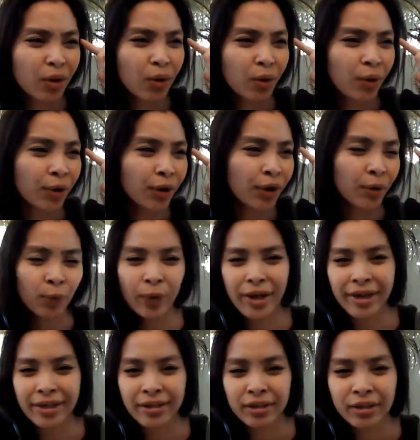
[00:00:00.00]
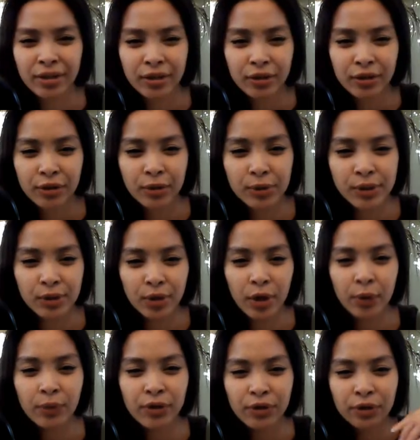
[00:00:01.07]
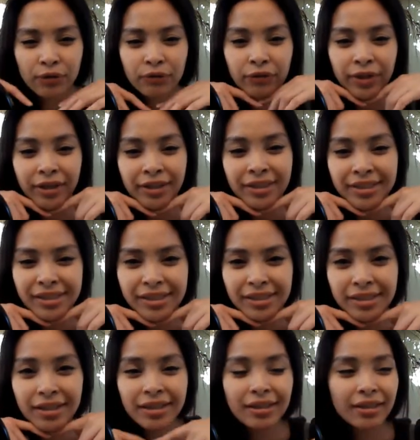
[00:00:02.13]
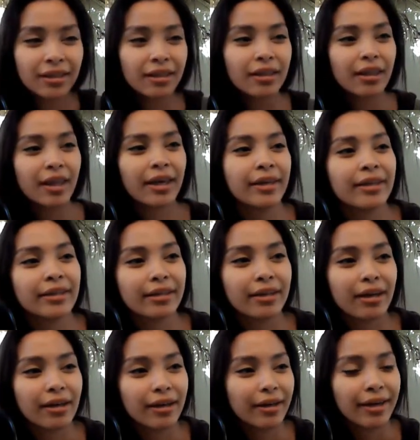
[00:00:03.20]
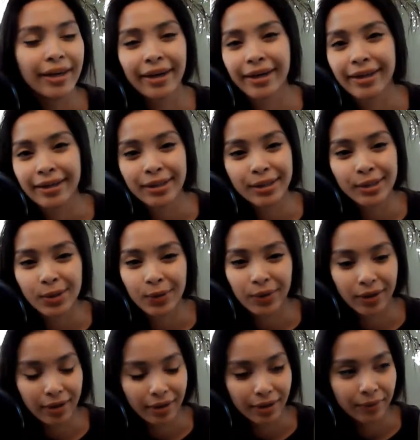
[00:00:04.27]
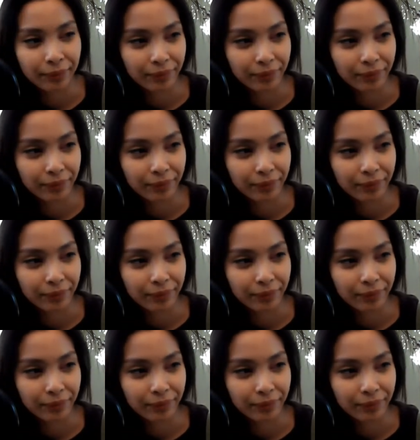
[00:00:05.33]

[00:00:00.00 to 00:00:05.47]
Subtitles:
Or wait, you start with your face? Like, hey, it's okay.